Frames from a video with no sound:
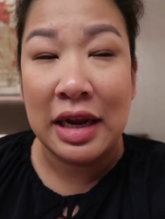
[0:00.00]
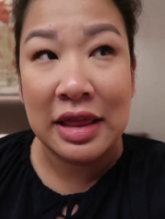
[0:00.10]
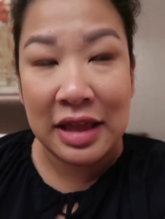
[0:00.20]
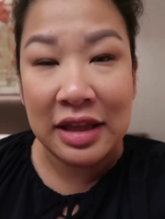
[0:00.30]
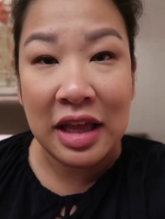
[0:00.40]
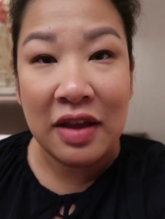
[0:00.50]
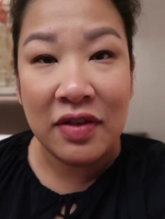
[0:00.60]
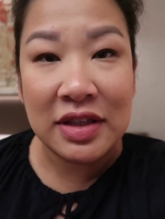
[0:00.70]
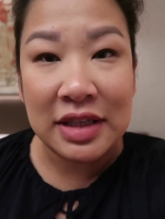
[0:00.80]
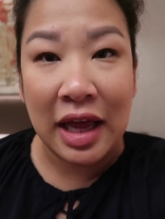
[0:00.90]
And I think they
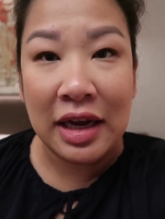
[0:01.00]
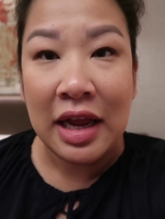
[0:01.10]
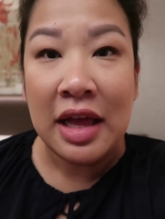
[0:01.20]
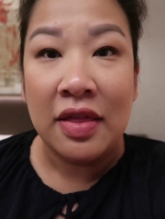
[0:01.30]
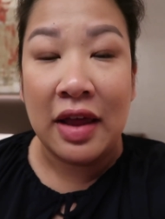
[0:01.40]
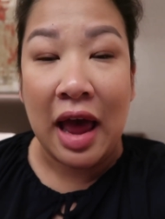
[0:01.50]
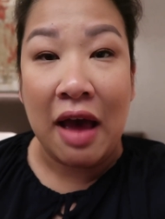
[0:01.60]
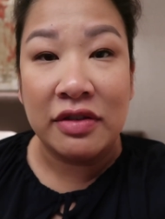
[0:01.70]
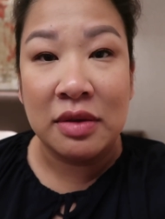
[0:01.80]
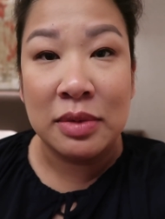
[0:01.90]
even said they
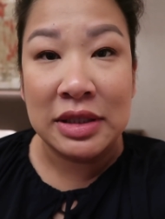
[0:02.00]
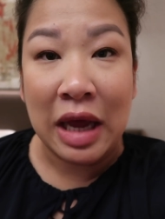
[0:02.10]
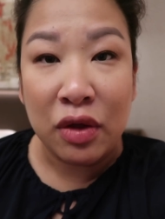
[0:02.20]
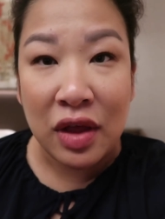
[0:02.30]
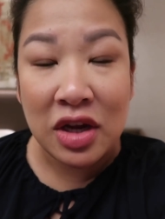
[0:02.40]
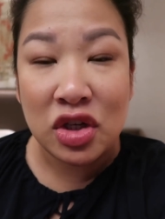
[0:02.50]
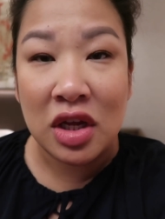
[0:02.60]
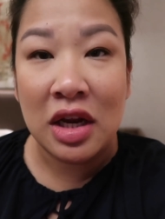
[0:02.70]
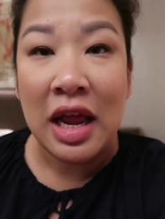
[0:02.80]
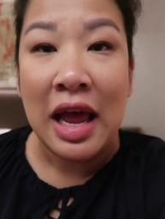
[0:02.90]
have some South
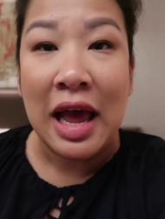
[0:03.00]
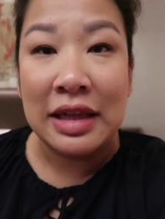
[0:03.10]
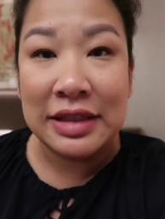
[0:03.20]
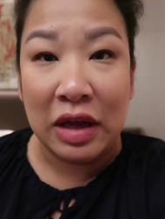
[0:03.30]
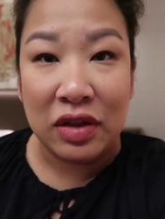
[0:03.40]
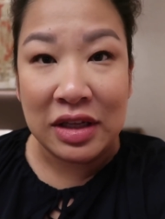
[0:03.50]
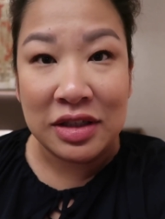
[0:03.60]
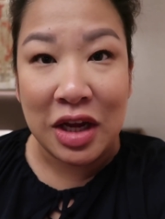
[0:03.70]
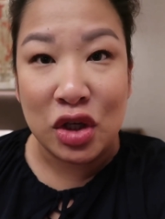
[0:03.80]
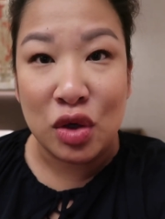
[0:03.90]
Asian and
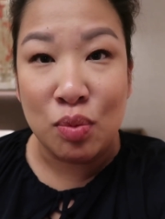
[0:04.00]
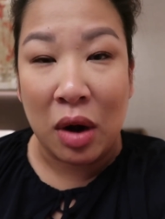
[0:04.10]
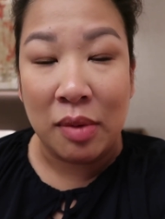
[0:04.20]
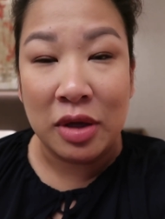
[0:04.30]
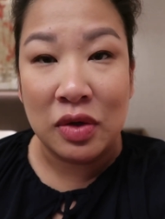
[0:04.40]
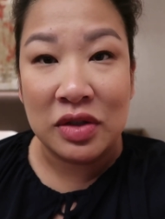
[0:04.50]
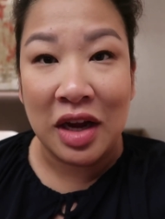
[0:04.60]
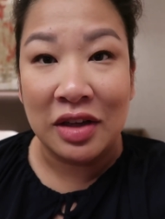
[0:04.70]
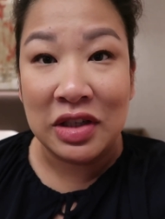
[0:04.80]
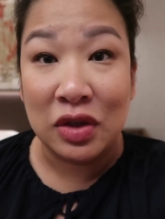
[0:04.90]
Southeast Asian barbecue
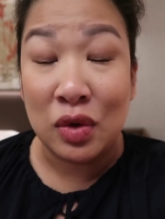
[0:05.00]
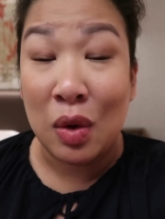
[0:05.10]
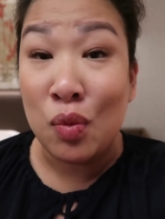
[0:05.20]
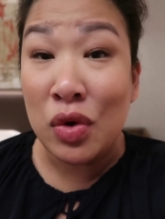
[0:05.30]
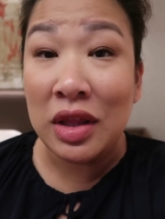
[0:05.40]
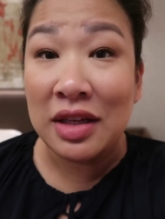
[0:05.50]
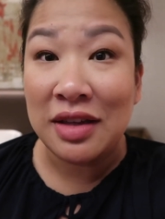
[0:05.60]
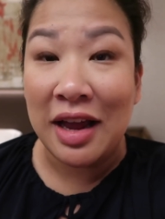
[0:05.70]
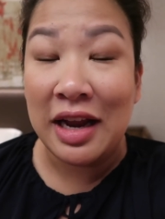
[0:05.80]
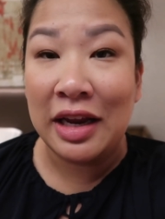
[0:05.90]
styles here. So I'm really
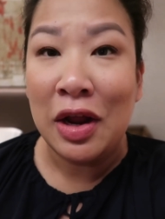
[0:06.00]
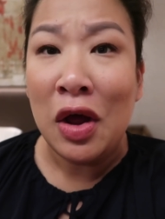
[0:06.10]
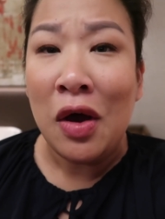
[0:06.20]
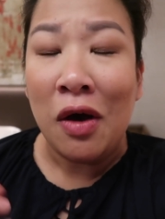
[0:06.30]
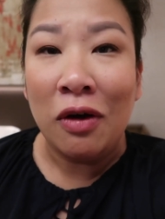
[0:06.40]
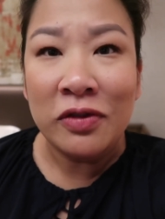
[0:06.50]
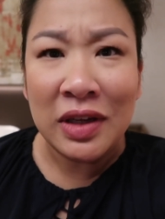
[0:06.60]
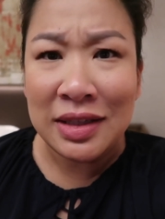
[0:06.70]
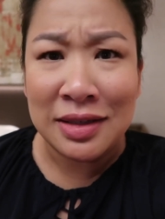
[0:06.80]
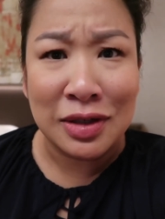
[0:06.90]
excited.
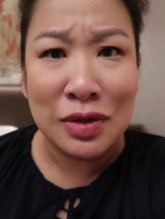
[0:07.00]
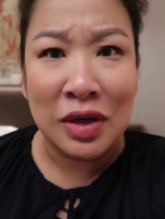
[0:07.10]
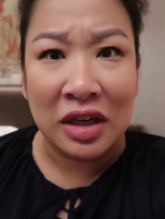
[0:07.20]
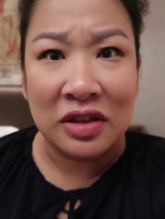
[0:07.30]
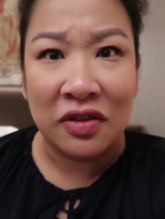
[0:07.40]
Hopefully it's not too dark